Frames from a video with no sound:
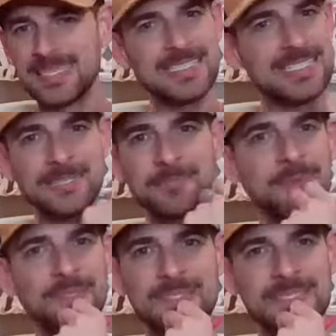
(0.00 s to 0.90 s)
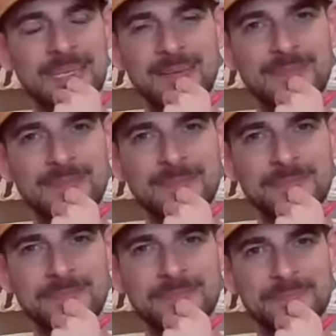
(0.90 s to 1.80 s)
Simple little stuff,
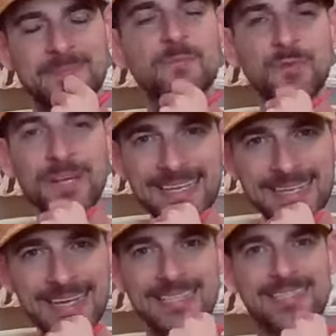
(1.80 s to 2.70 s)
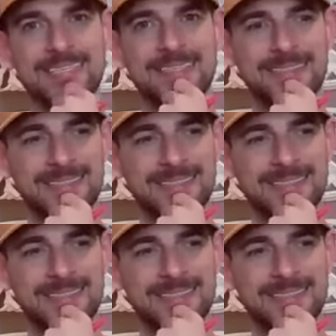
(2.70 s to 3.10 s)
reconnecting.